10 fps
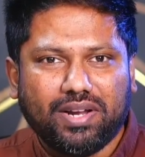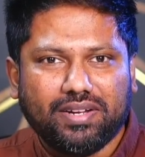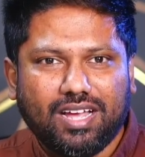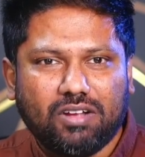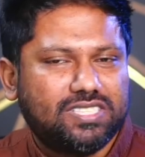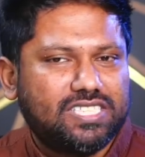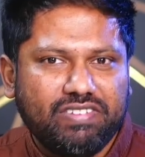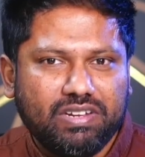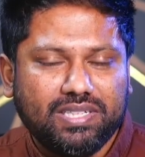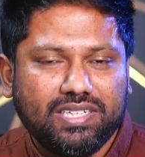now,
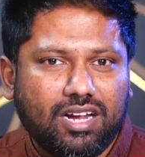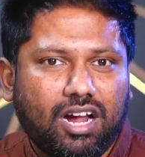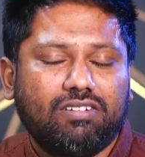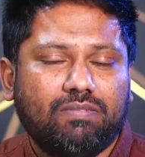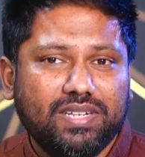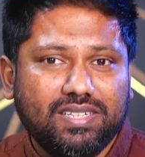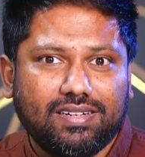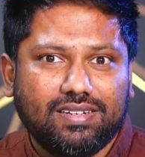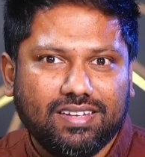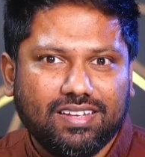70 million, 100
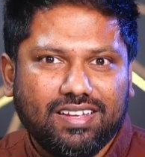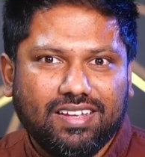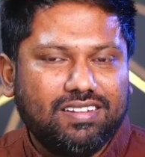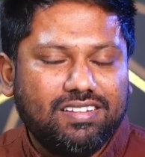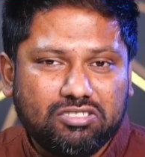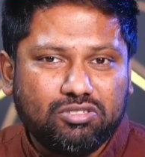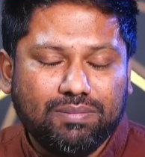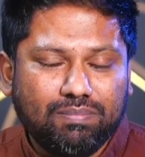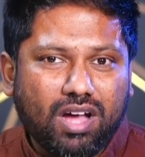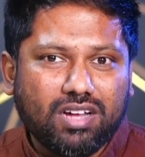million, literally
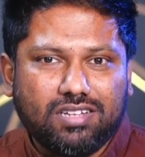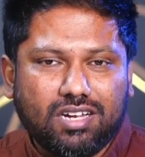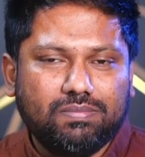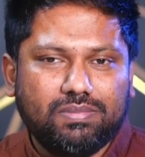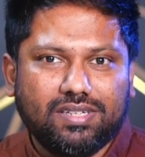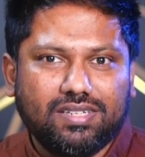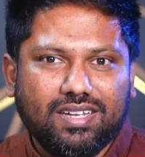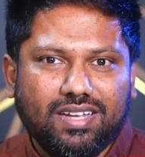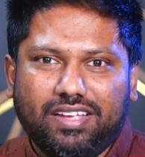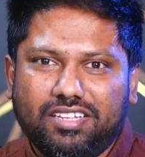Mark Zuckerberg
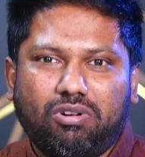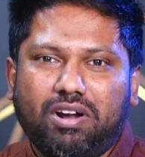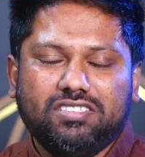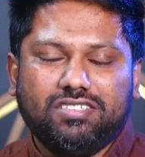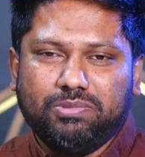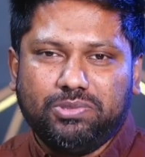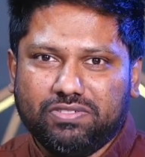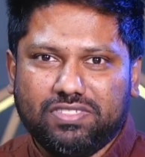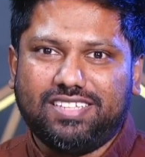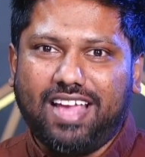is running some sort
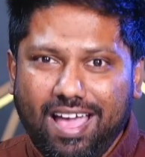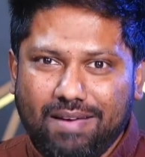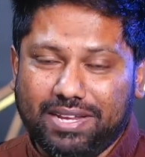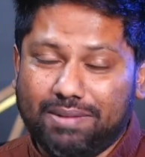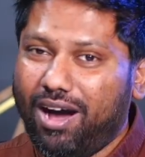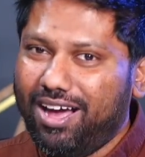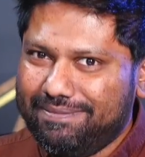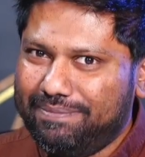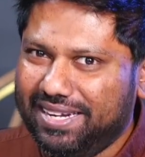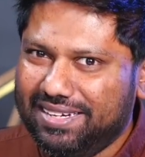of scam, in my
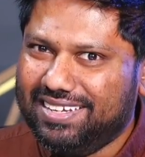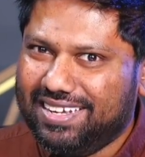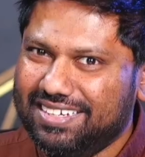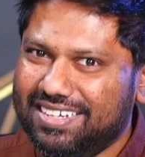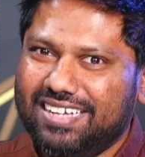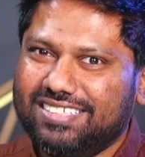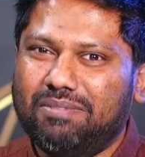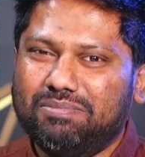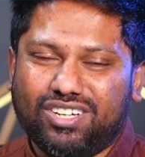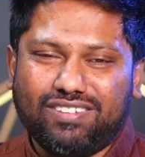opinion,
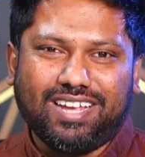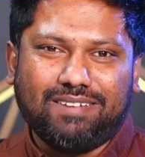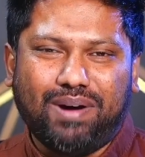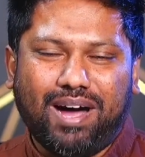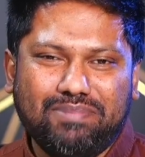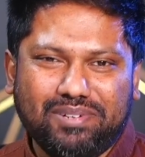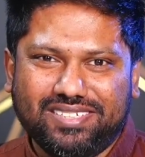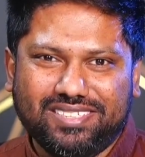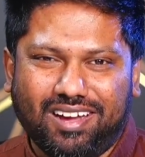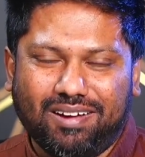some sort of like pump
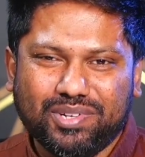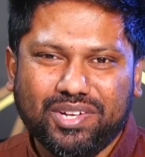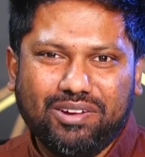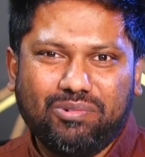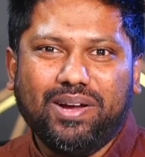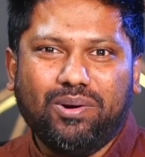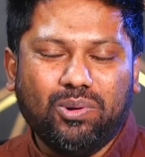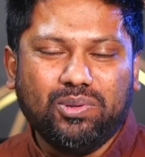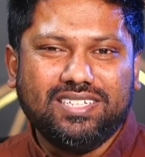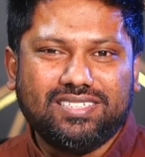and dump where
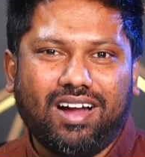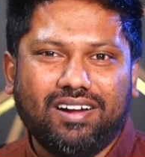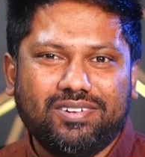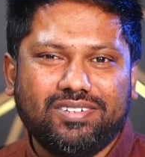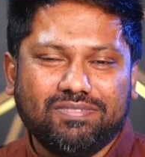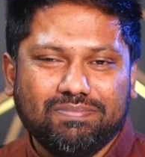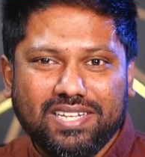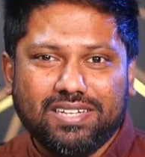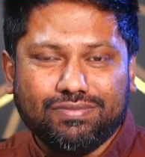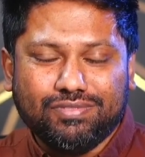all these hundreds of
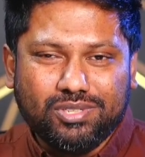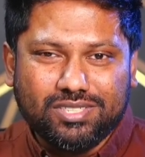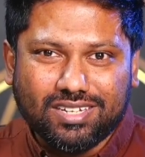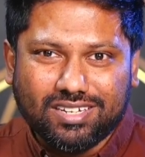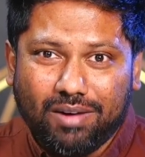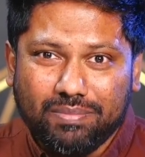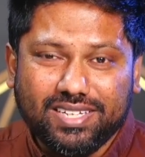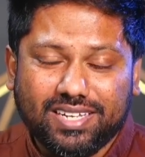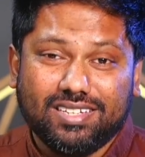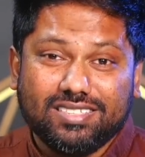millions of users are
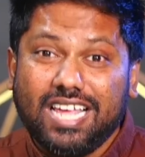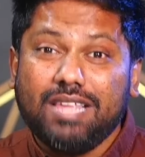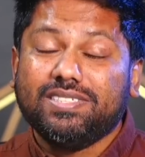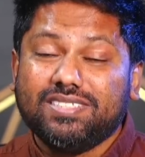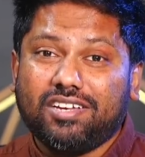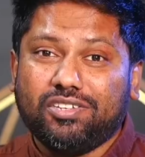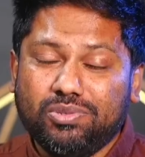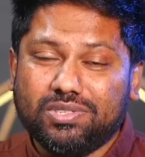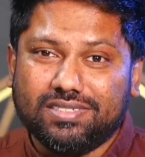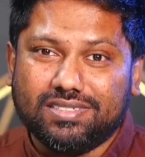coming in, the same exact
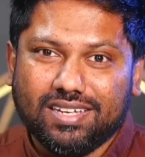users.